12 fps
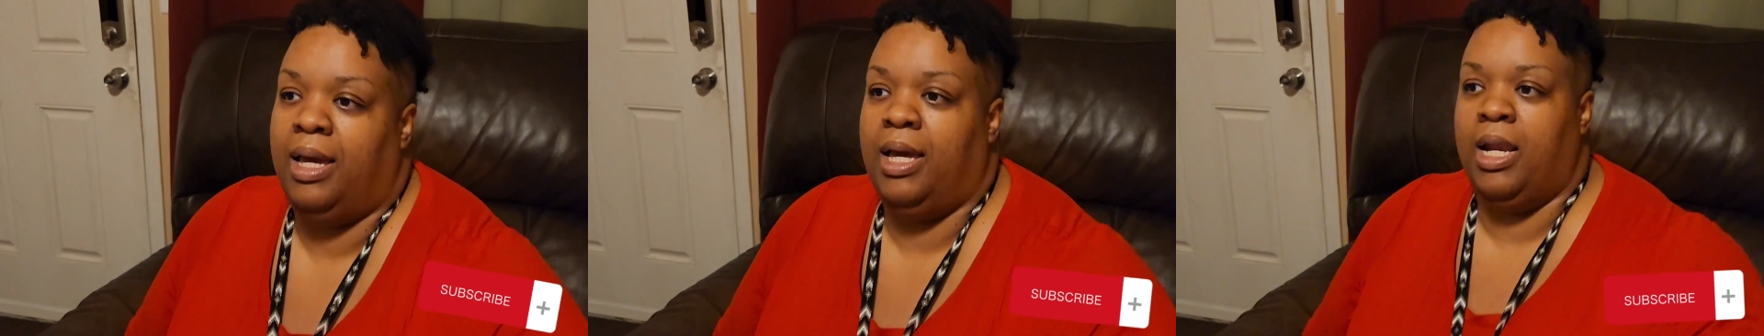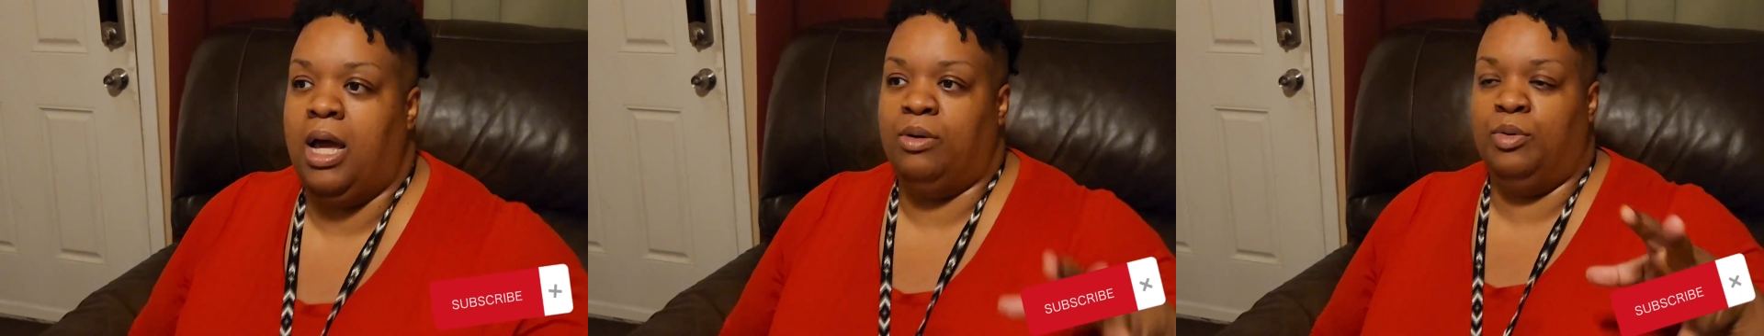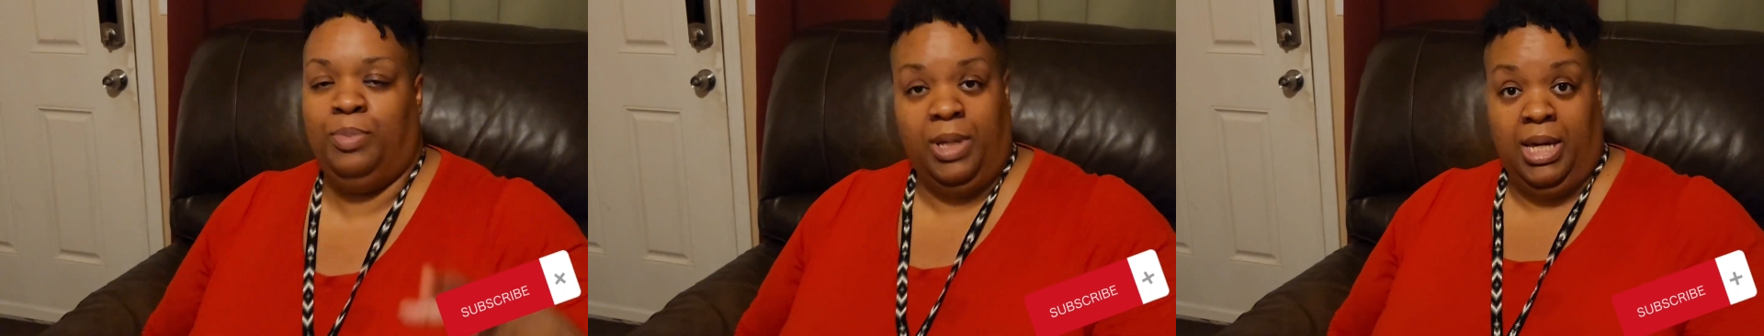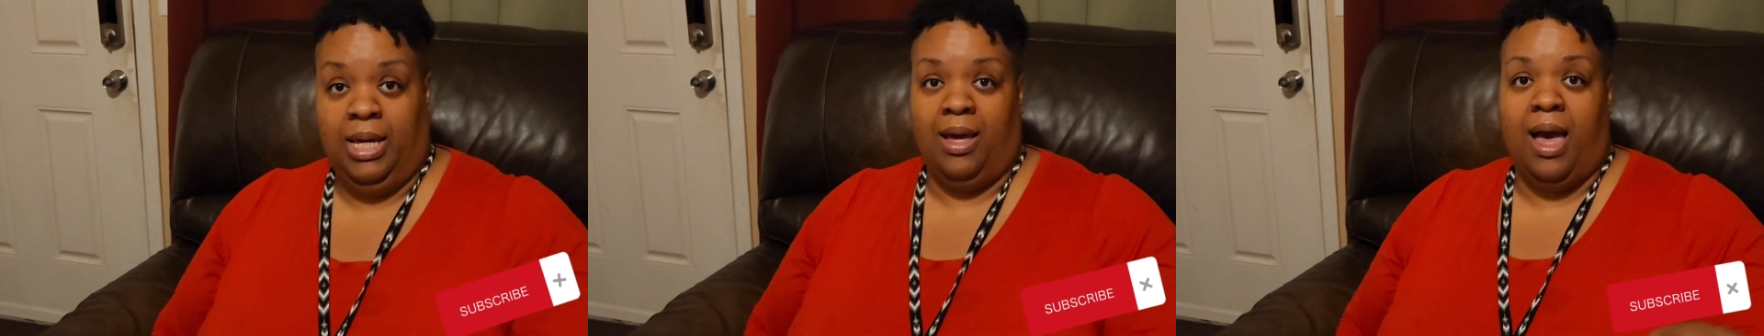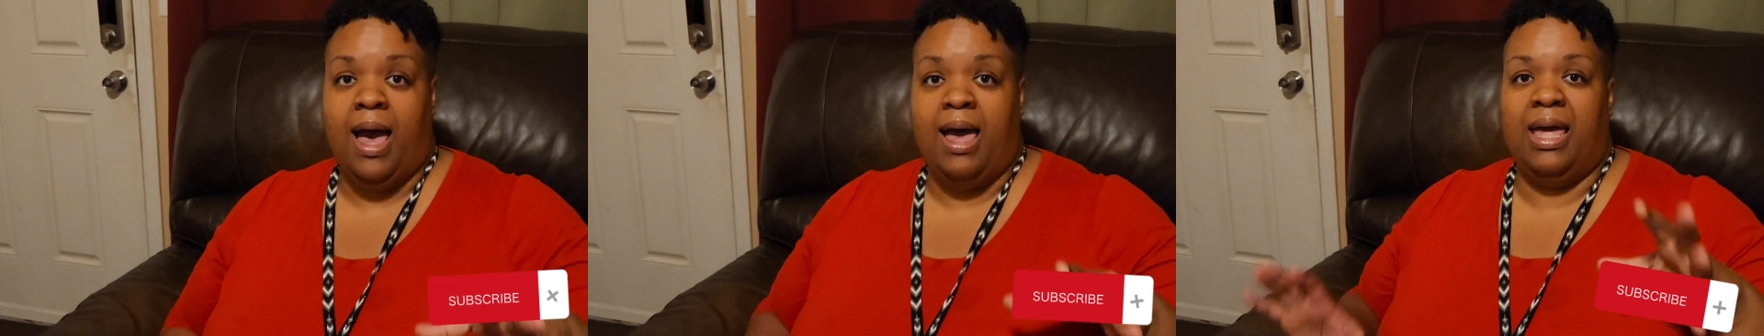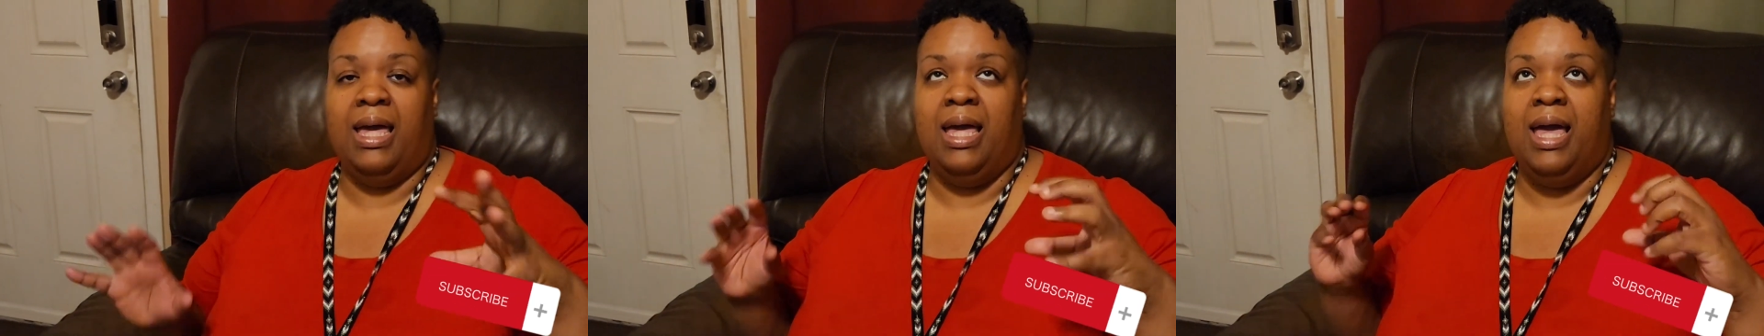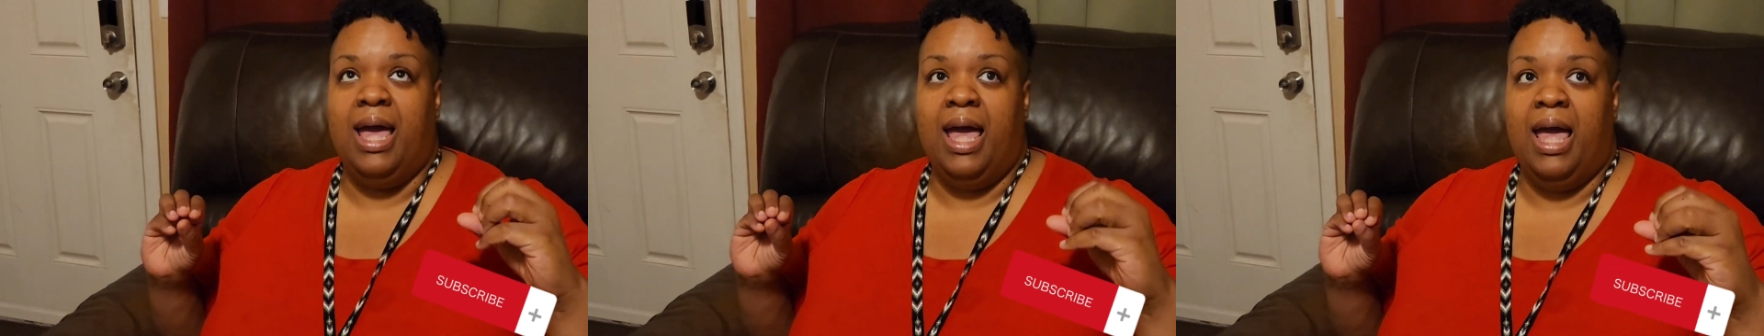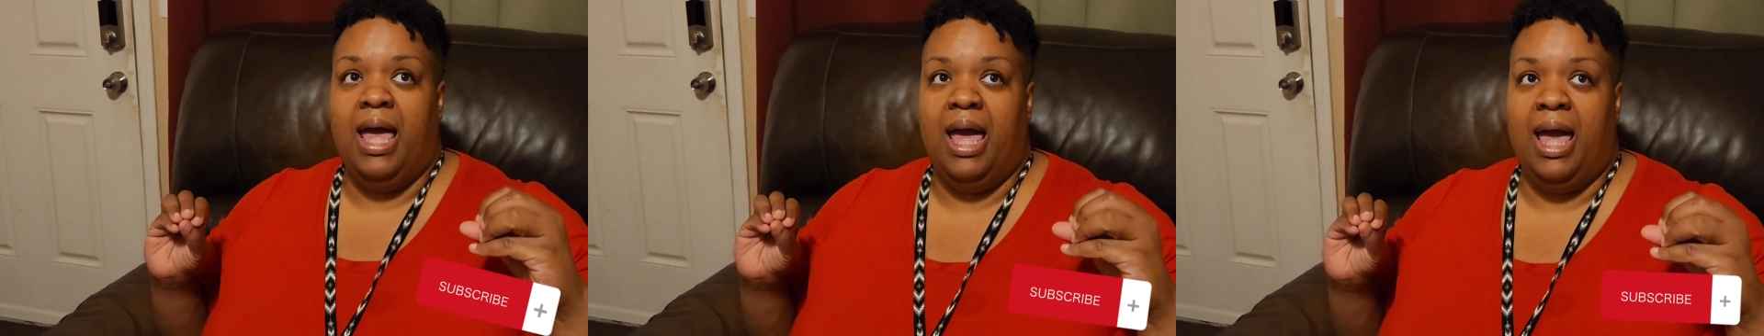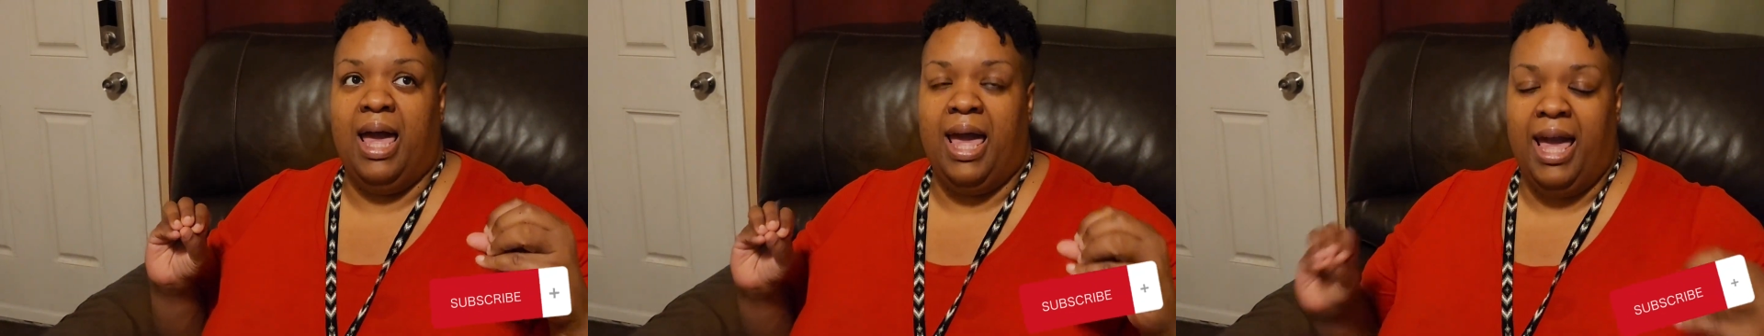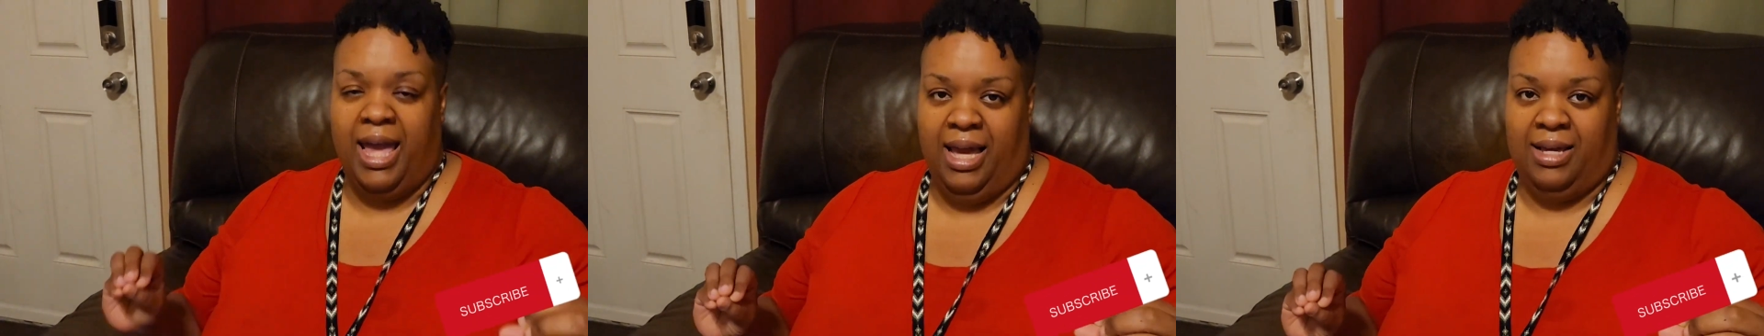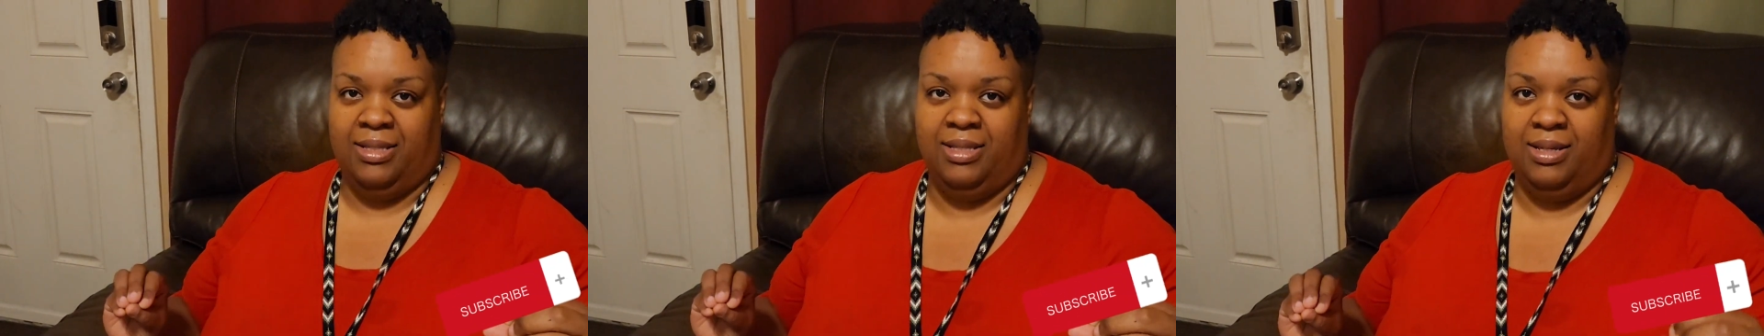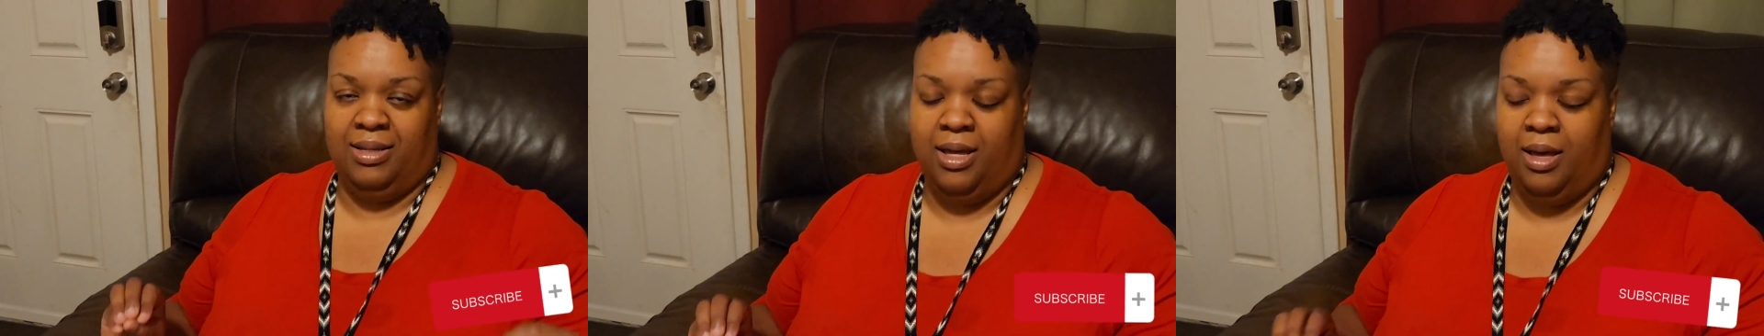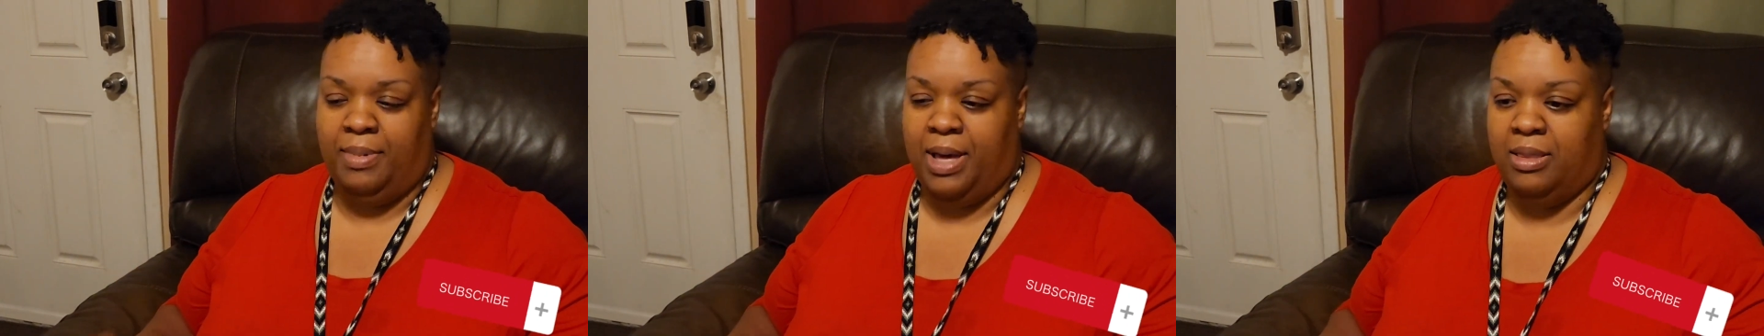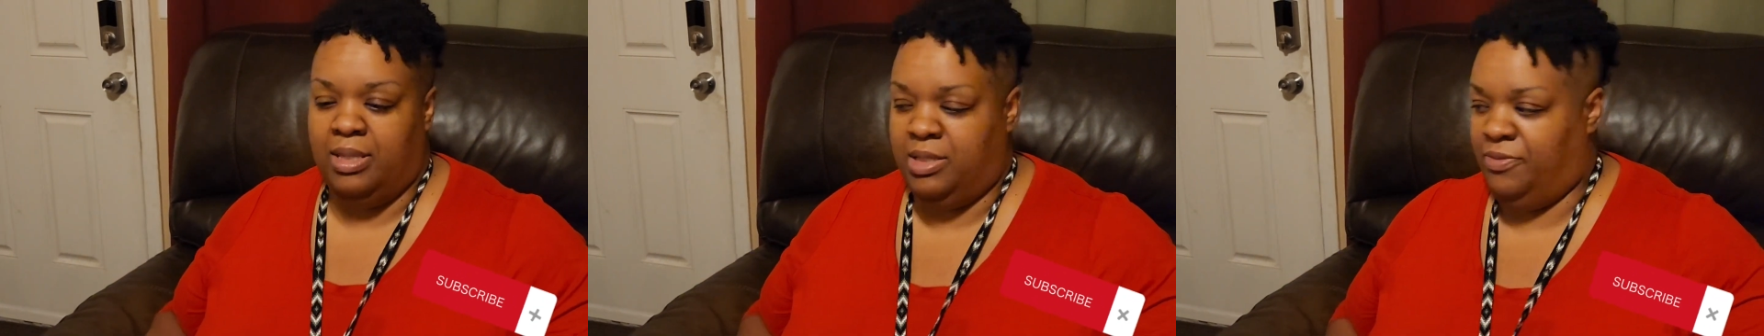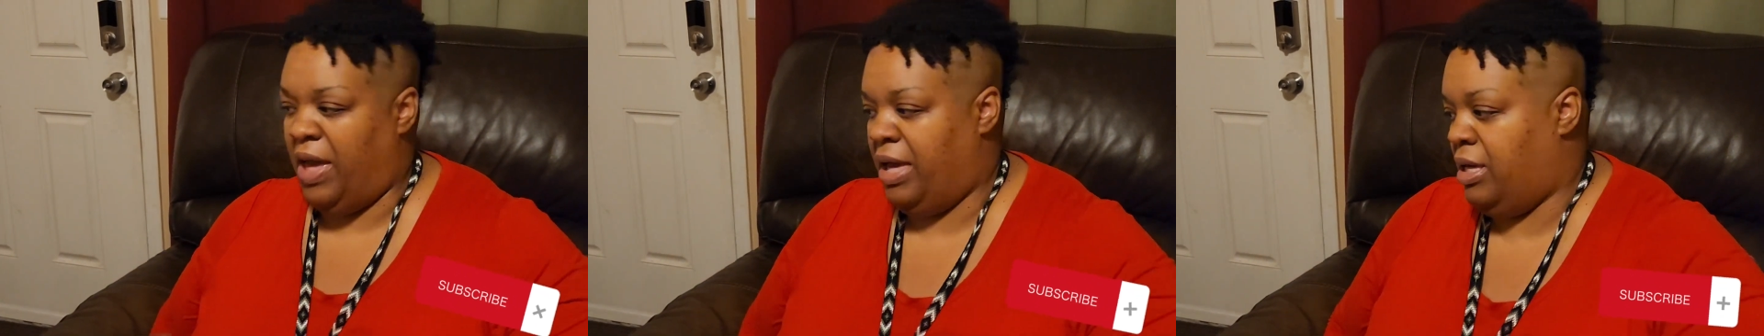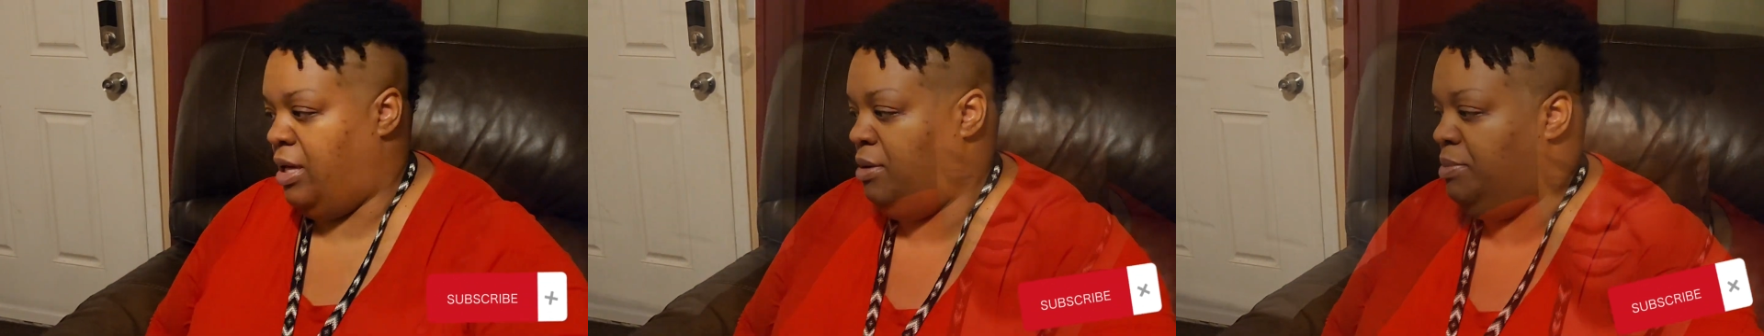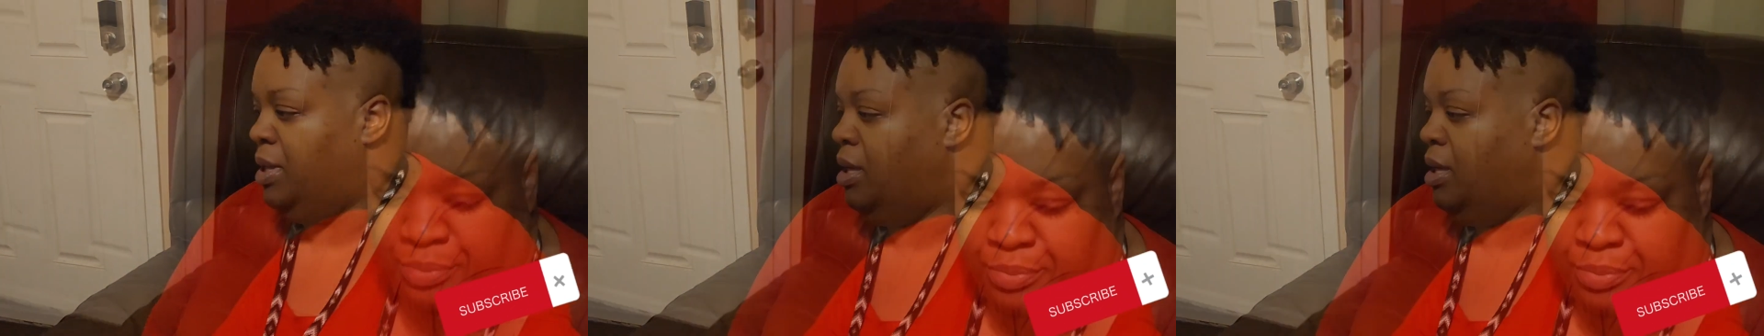and I repeat, I hate about this vacuum.